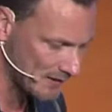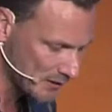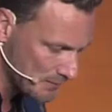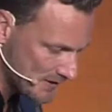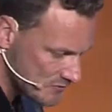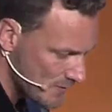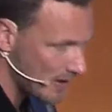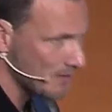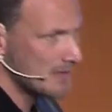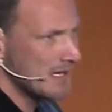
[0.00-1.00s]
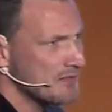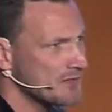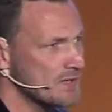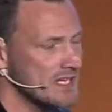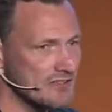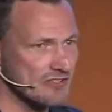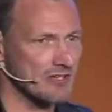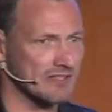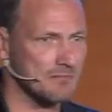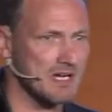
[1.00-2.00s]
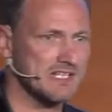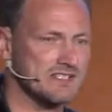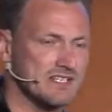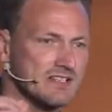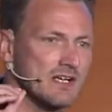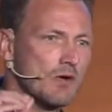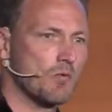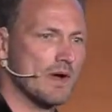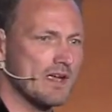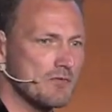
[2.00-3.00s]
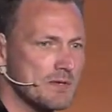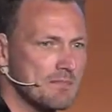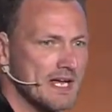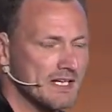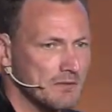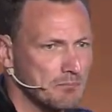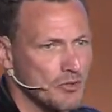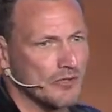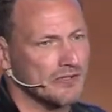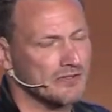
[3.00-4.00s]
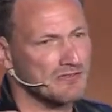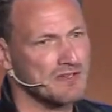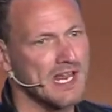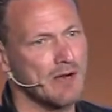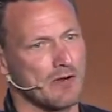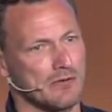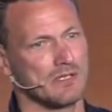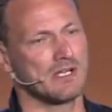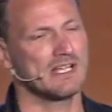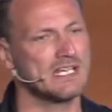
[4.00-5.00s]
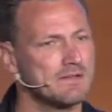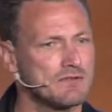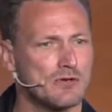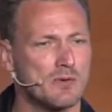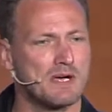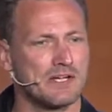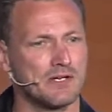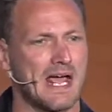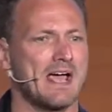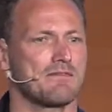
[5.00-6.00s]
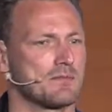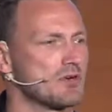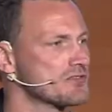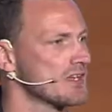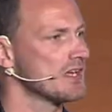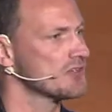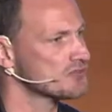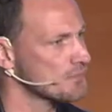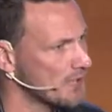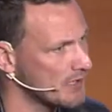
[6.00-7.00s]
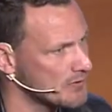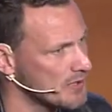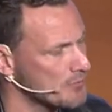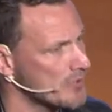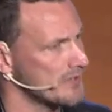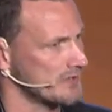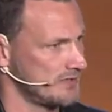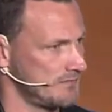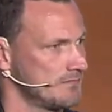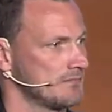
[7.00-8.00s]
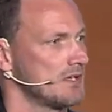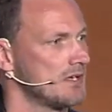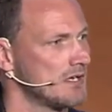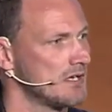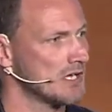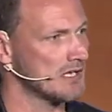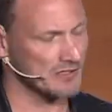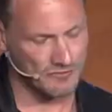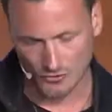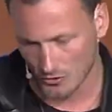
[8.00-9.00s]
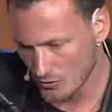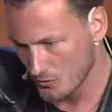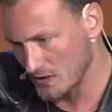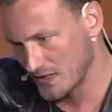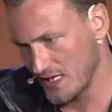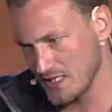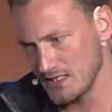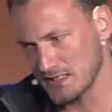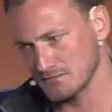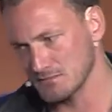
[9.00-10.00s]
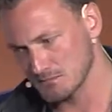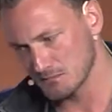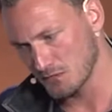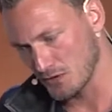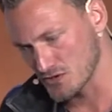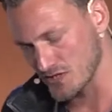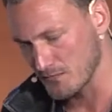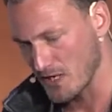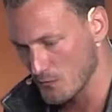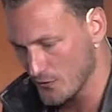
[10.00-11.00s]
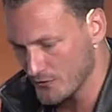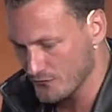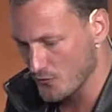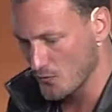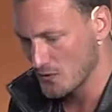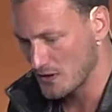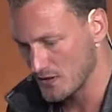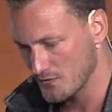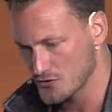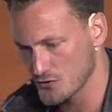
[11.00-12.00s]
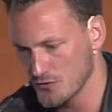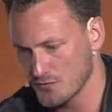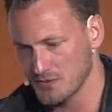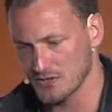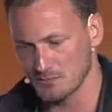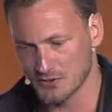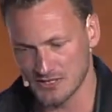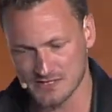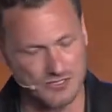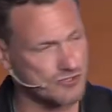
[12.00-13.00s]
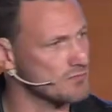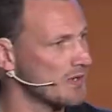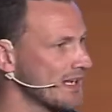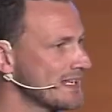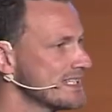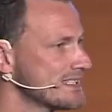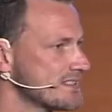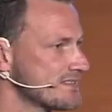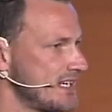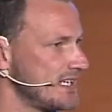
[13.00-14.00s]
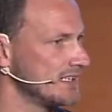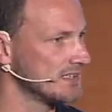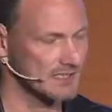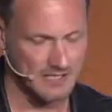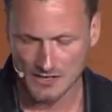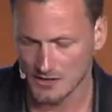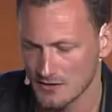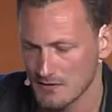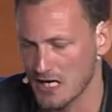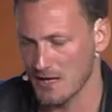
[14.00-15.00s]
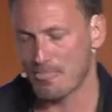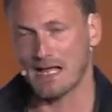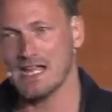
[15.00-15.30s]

it a little bit as well, that we are stuck in a mindset where we make products the hero, even though we might not have the most superior product. So again, don't take my words for the truth, but listen to what Elise is saying. I